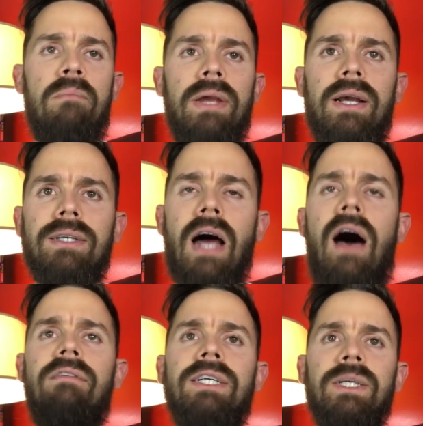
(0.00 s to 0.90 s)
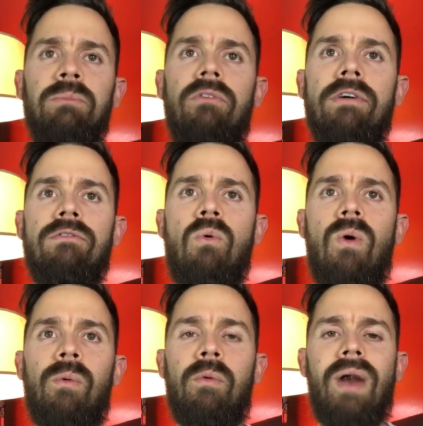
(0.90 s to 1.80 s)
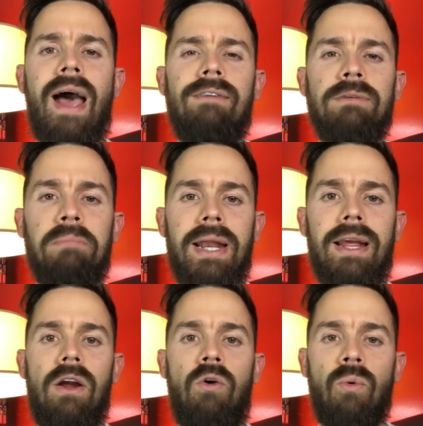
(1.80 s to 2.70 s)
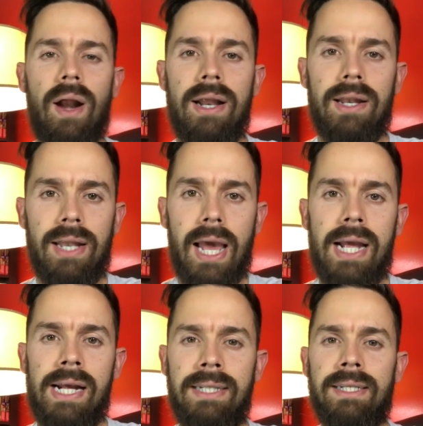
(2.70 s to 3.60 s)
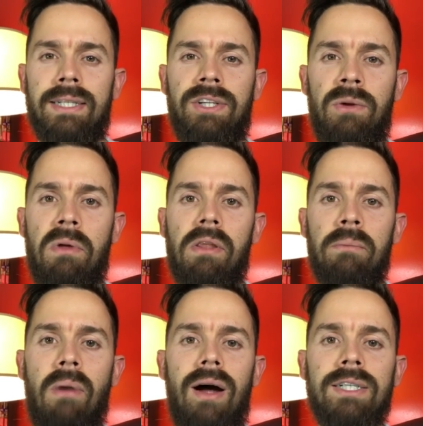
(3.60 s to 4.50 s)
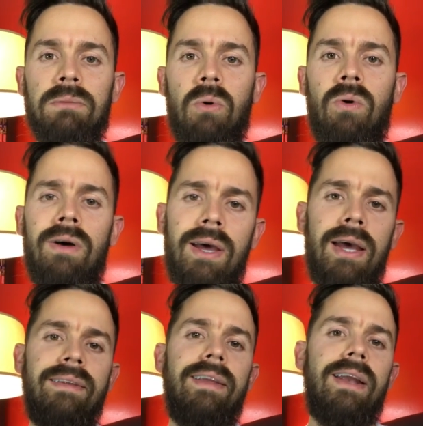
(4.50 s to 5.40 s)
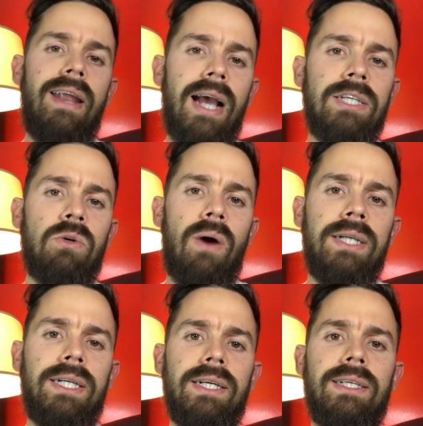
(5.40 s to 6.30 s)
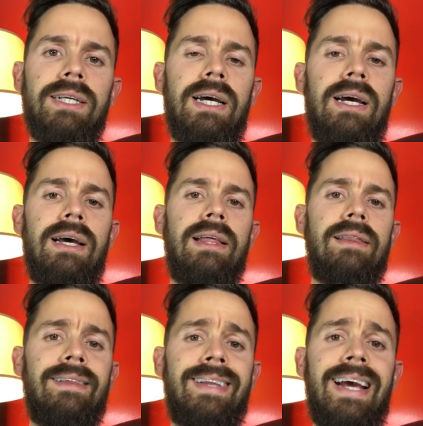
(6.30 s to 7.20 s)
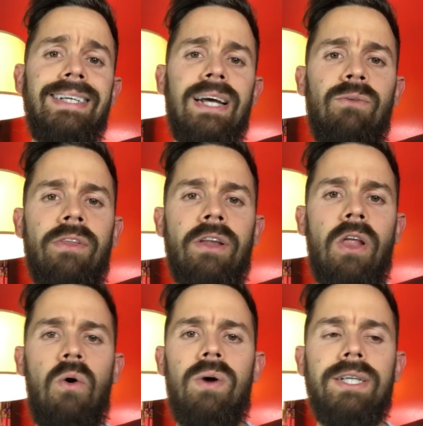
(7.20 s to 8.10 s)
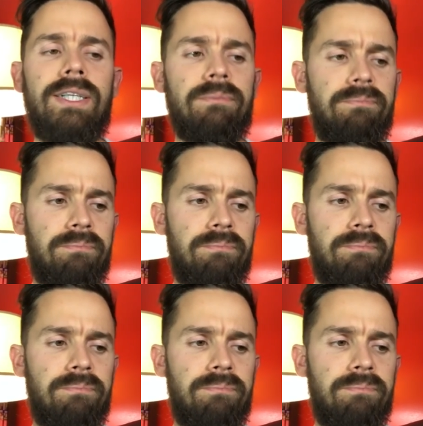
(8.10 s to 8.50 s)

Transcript: because obviously moving forward we want to have as many great days as humanly possible and then the next question is the days that were the lowest